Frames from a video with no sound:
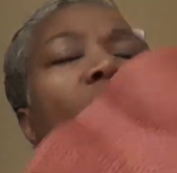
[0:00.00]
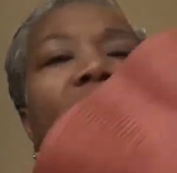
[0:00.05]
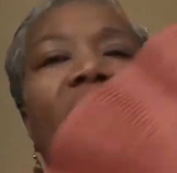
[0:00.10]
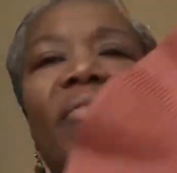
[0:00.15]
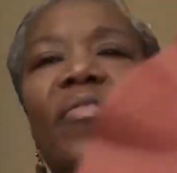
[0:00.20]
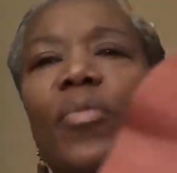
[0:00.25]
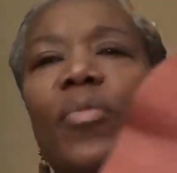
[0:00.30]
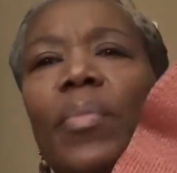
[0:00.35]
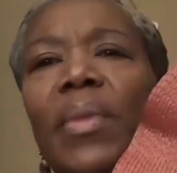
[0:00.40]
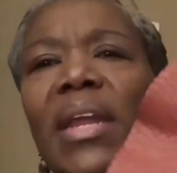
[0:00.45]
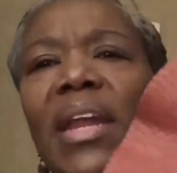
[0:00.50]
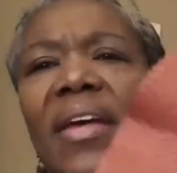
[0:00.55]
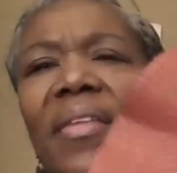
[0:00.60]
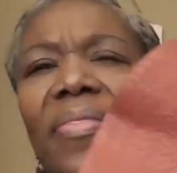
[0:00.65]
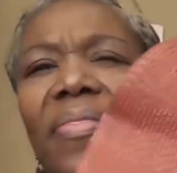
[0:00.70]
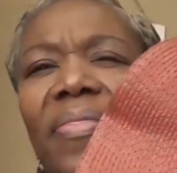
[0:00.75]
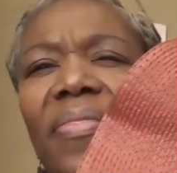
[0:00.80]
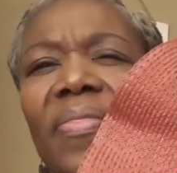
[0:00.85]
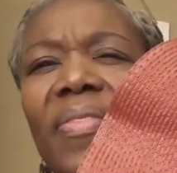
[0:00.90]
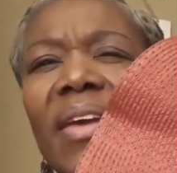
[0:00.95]
of them, and I
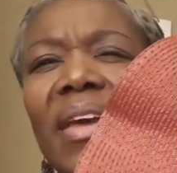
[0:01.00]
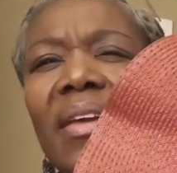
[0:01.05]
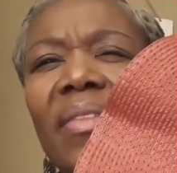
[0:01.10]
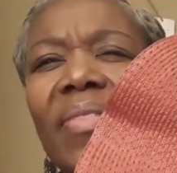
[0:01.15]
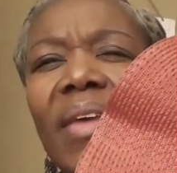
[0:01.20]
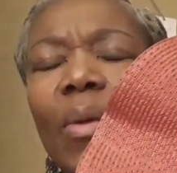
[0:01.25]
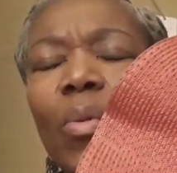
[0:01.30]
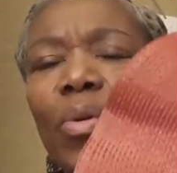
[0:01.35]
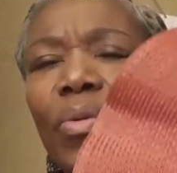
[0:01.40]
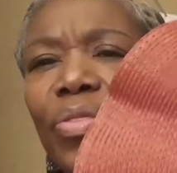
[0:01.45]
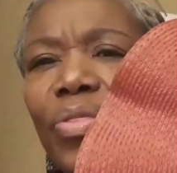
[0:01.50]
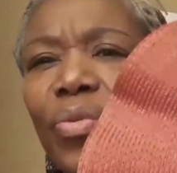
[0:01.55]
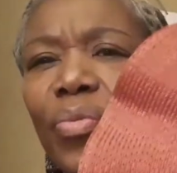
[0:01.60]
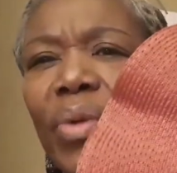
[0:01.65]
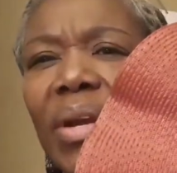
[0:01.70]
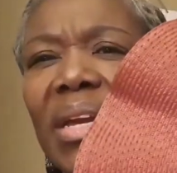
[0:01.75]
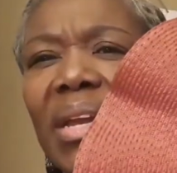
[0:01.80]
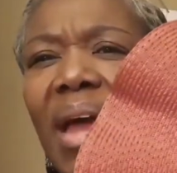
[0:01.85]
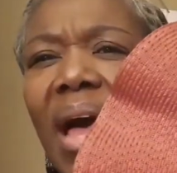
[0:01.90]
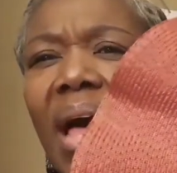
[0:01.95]
think they were
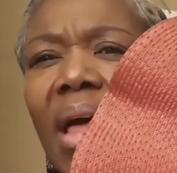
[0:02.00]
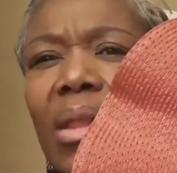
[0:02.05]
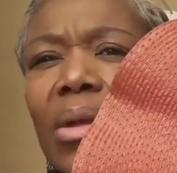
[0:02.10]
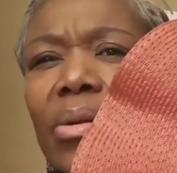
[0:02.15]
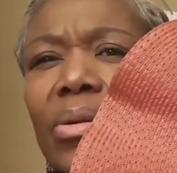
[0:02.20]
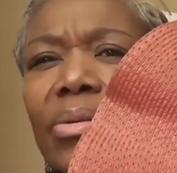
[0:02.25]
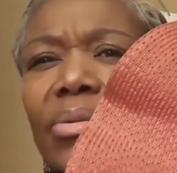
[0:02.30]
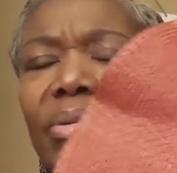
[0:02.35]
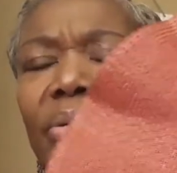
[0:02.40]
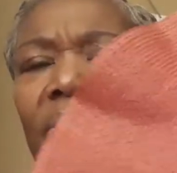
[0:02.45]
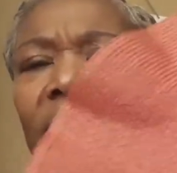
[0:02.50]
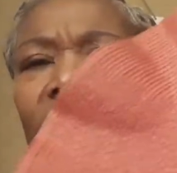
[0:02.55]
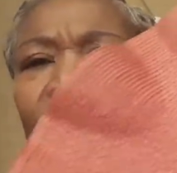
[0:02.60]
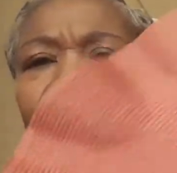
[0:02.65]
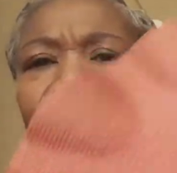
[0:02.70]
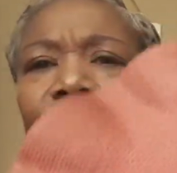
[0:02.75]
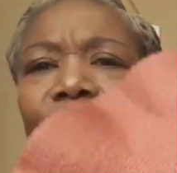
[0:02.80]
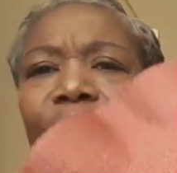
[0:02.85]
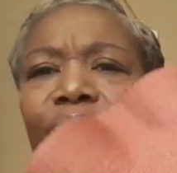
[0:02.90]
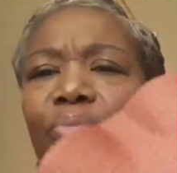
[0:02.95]
$3,
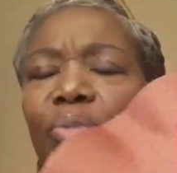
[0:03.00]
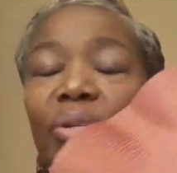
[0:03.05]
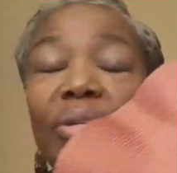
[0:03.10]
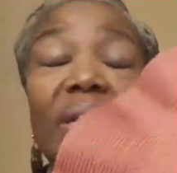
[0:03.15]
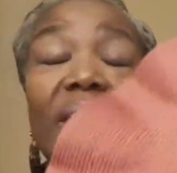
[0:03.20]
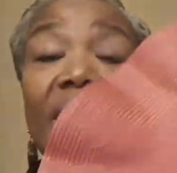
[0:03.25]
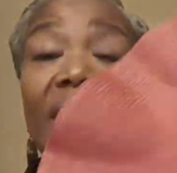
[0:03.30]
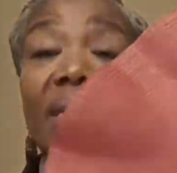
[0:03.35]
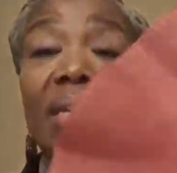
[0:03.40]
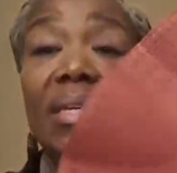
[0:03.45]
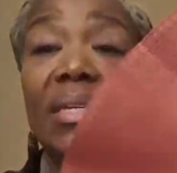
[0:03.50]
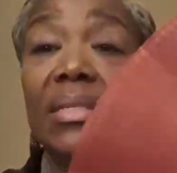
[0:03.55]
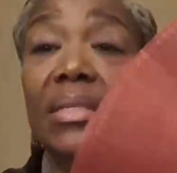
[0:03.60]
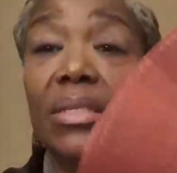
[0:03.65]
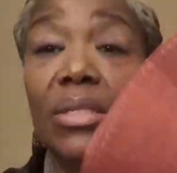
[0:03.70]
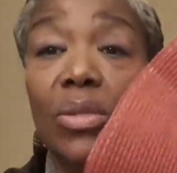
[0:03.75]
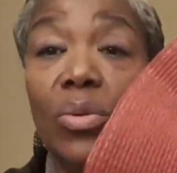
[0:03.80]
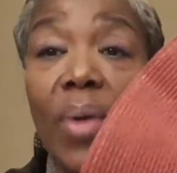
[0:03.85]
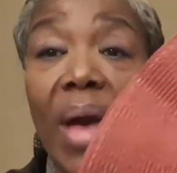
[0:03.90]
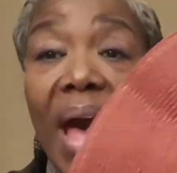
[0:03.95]
which I think is
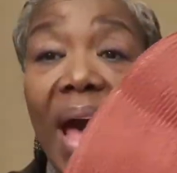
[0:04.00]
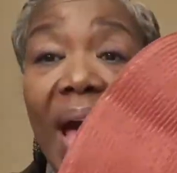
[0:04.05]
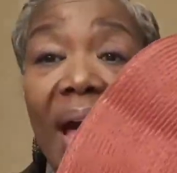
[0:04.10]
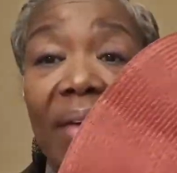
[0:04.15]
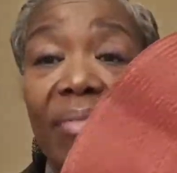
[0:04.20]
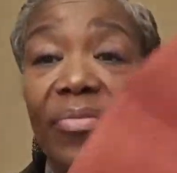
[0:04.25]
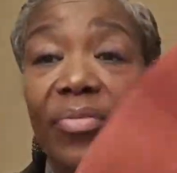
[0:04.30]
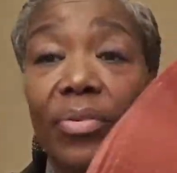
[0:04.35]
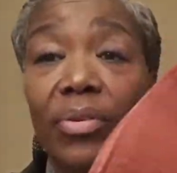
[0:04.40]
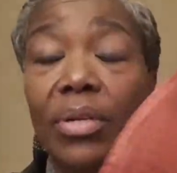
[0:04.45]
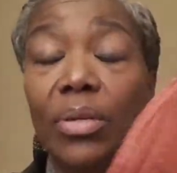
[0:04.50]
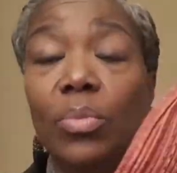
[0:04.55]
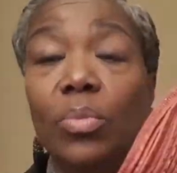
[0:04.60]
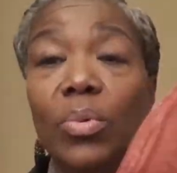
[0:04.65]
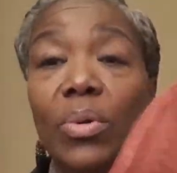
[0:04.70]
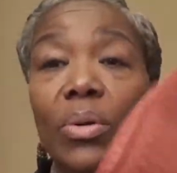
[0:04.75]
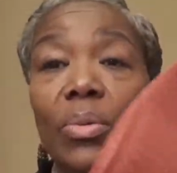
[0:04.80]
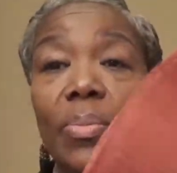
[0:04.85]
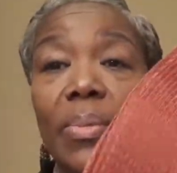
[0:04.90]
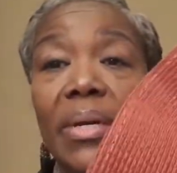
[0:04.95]
too high for
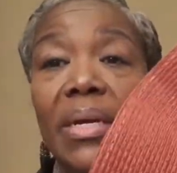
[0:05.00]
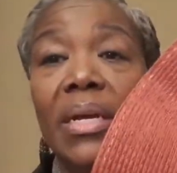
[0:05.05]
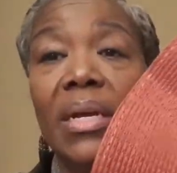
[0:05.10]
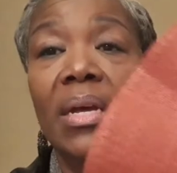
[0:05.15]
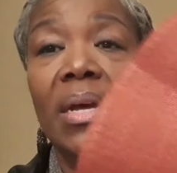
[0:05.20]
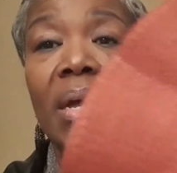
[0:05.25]
Goodwill, but